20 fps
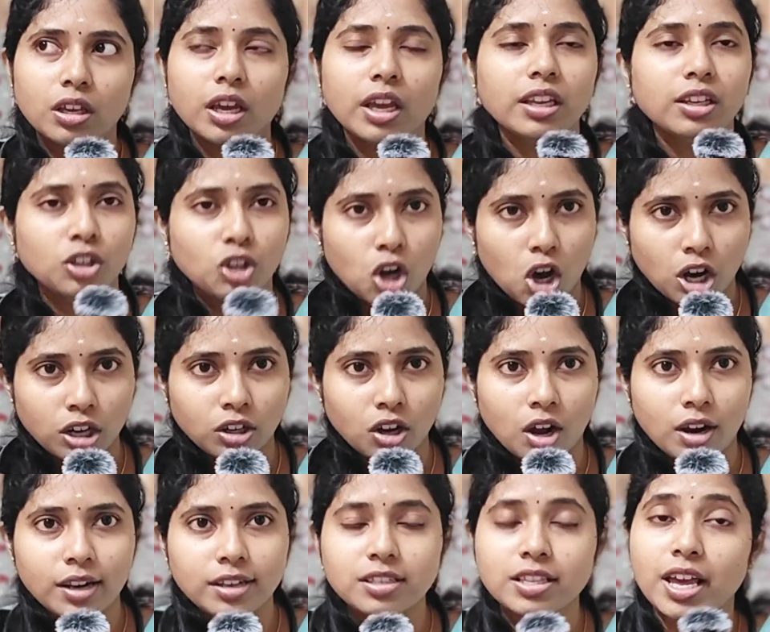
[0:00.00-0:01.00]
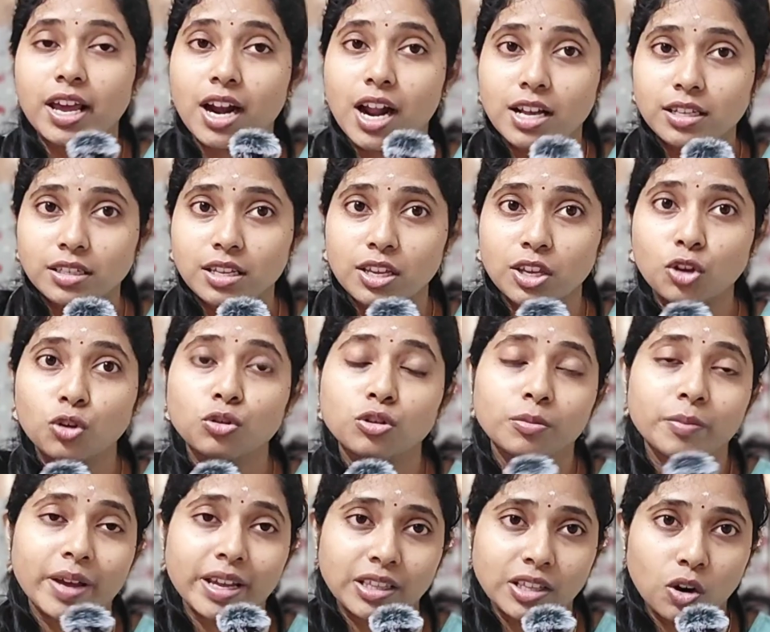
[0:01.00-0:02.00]
in your college they are asking you to
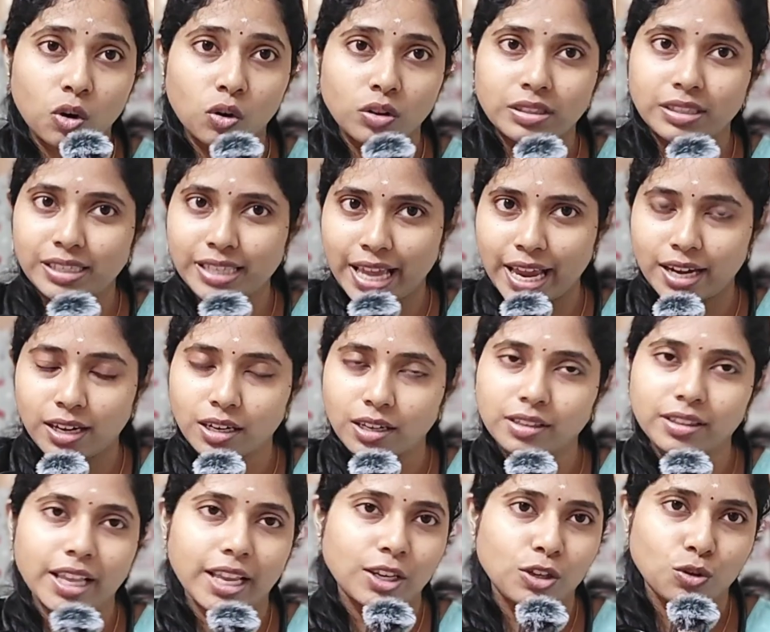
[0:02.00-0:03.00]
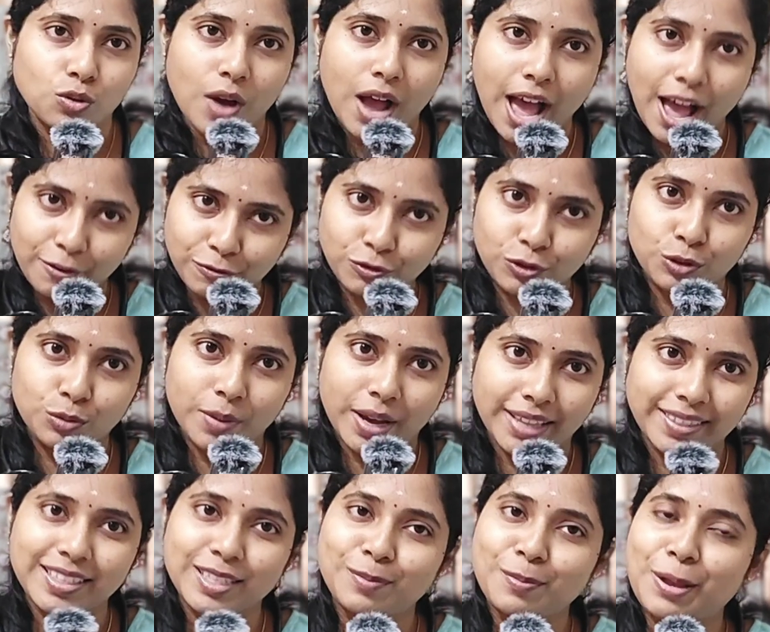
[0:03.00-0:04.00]
buy the whole set then you have to buy
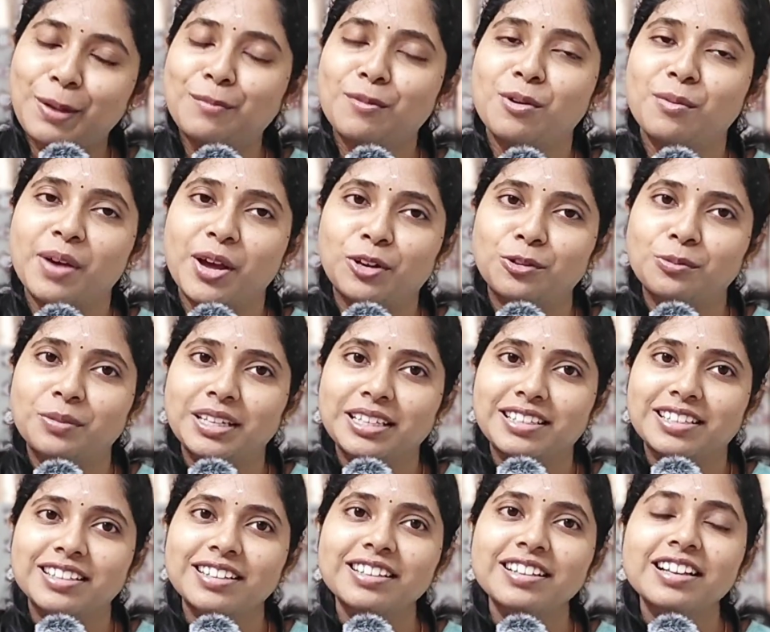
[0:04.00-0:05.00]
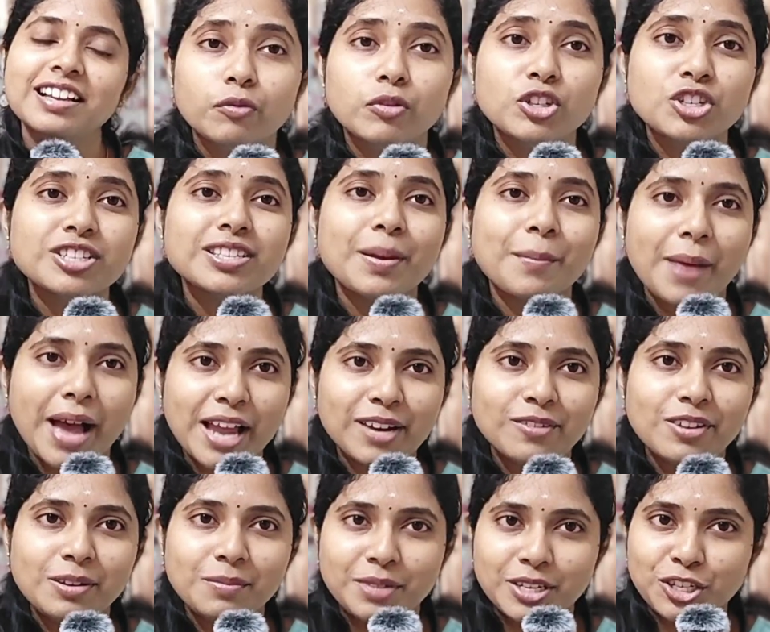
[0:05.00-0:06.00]
the sphygmomanometer which is a
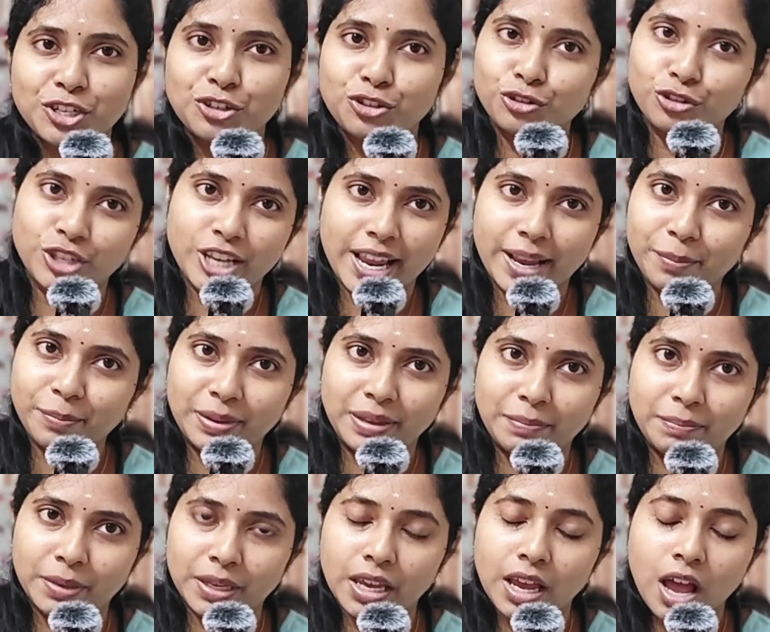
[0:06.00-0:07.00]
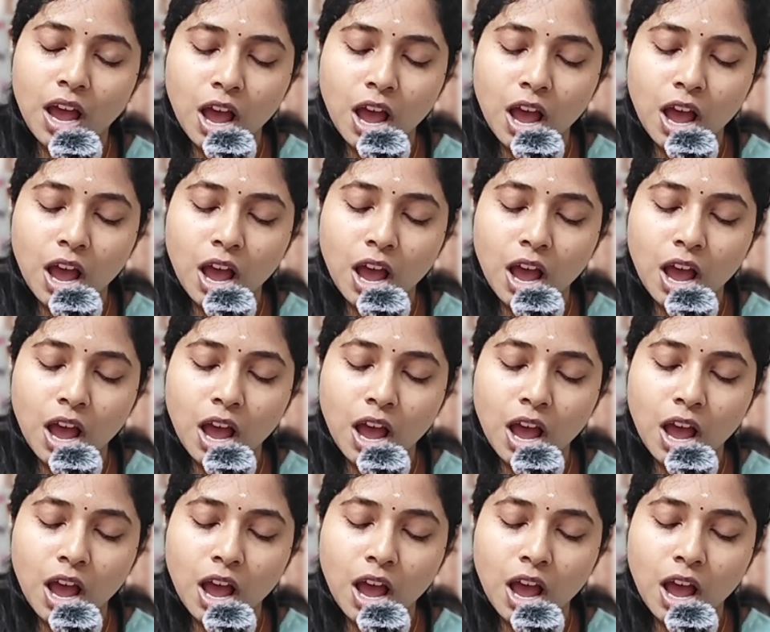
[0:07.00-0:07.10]
manual machine to check bp